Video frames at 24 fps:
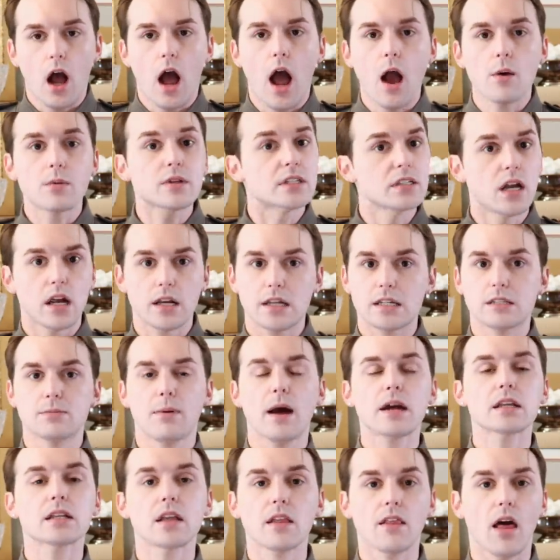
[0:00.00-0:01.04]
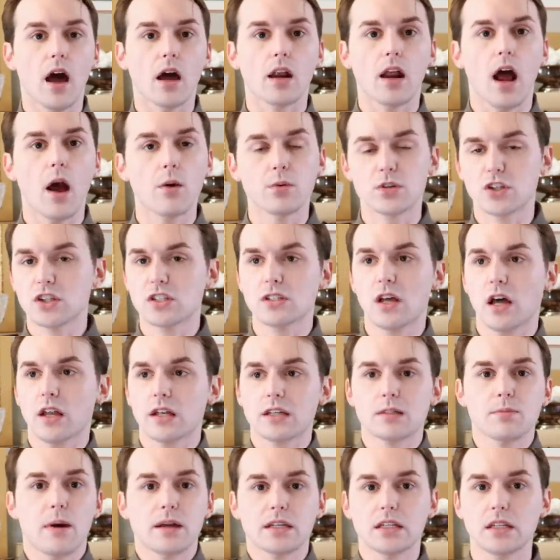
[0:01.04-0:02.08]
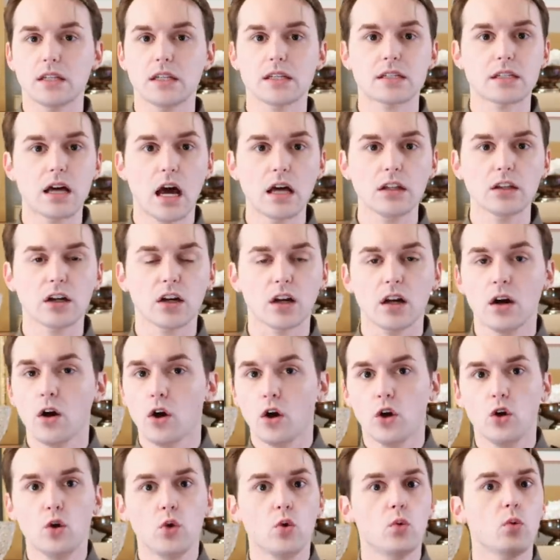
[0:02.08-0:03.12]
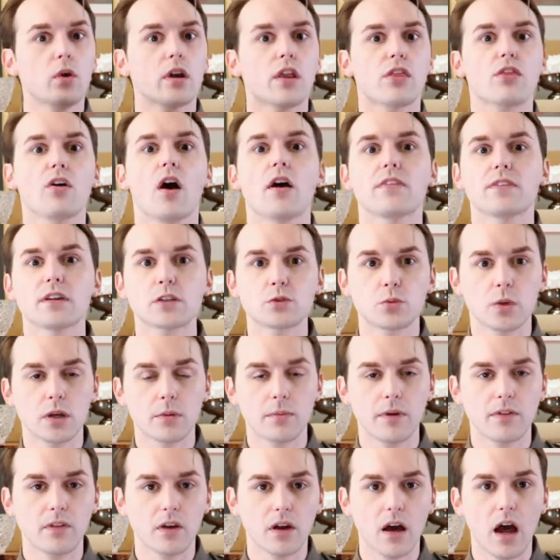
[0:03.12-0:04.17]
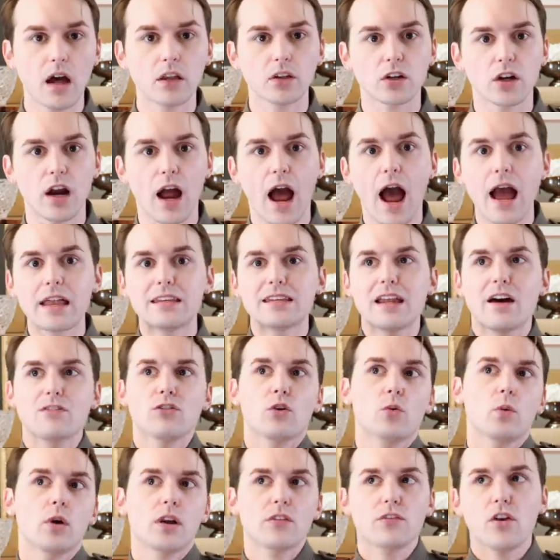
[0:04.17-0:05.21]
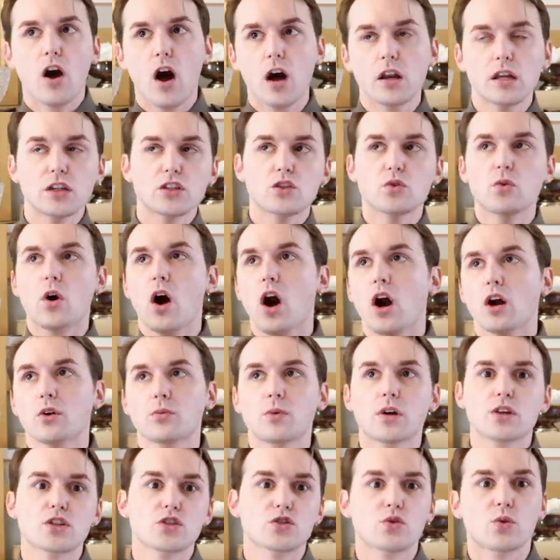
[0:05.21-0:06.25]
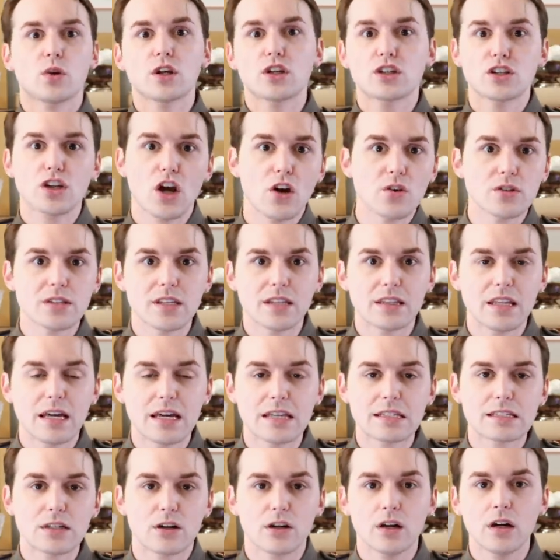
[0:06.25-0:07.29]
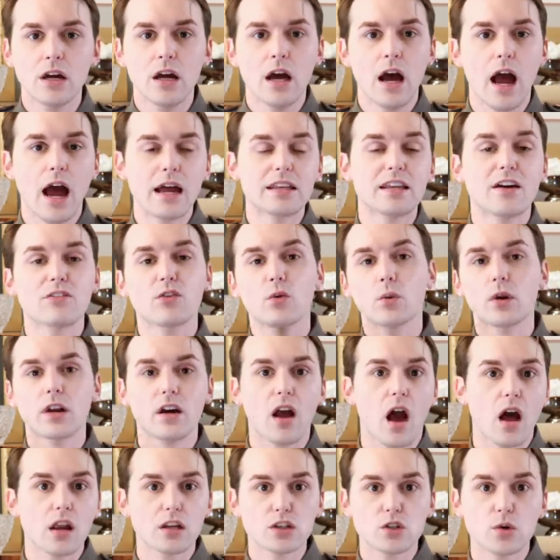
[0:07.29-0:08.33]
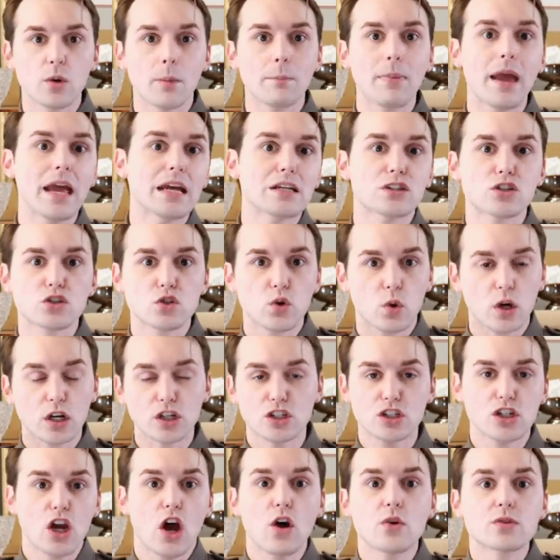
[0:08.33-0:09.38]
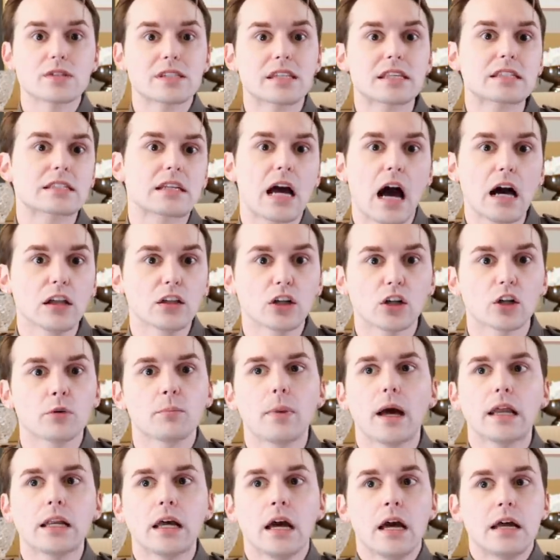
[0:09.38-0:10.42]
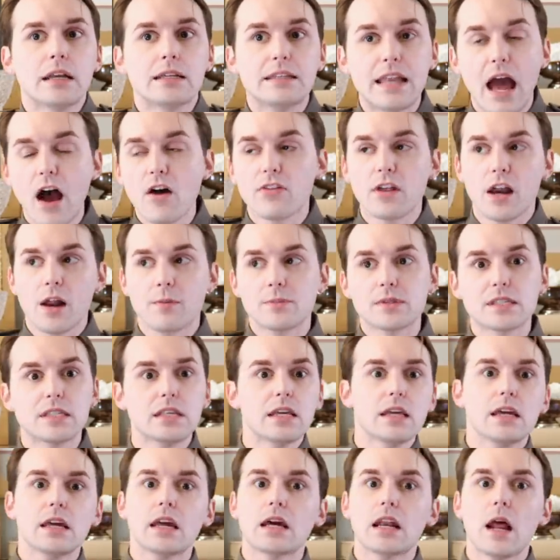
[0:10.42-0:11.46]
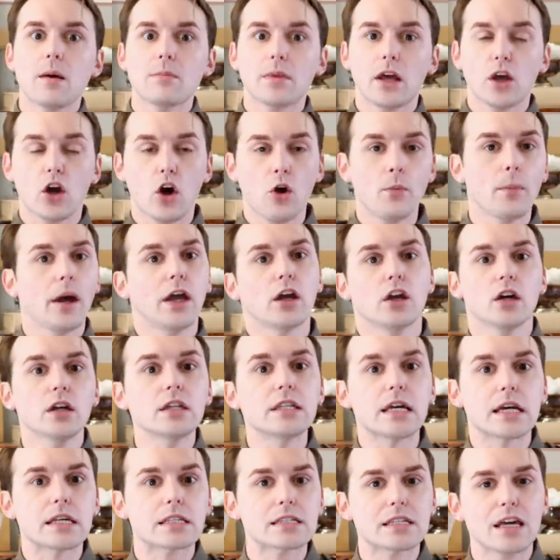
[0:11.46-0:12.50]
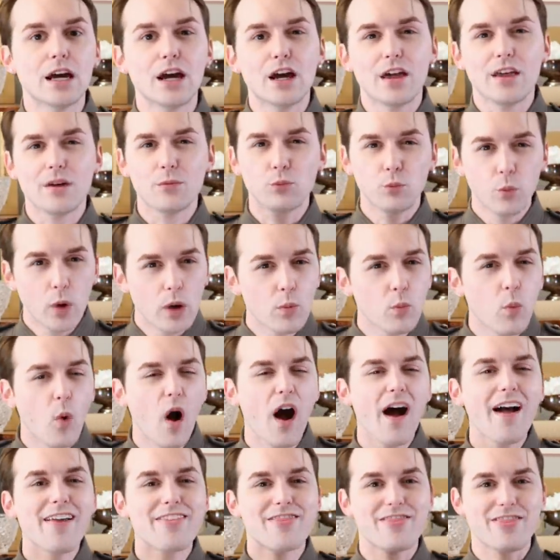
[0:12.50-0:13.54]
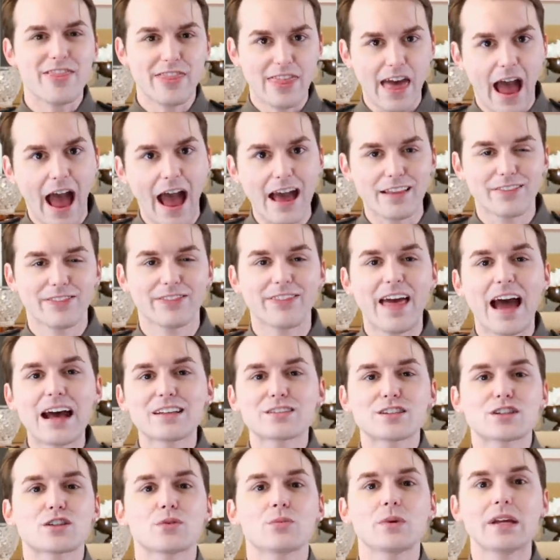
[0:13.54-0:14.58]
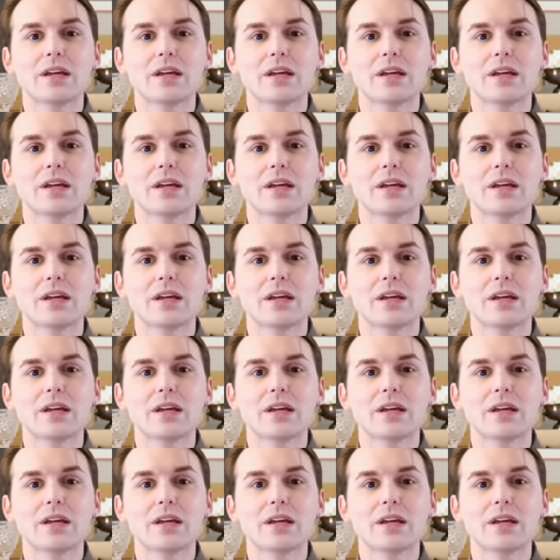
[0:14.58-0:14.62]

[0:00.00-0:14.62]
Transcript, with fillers: I was not expecting that. I was just not expecting this color. Who would have thought this would have been the color? I never would have gone into a hardware store and chosen this, or I never would have gone into a paint store and chose this color, but now that I'm seeing it, I'm like, oh my goodness. We want that. That's the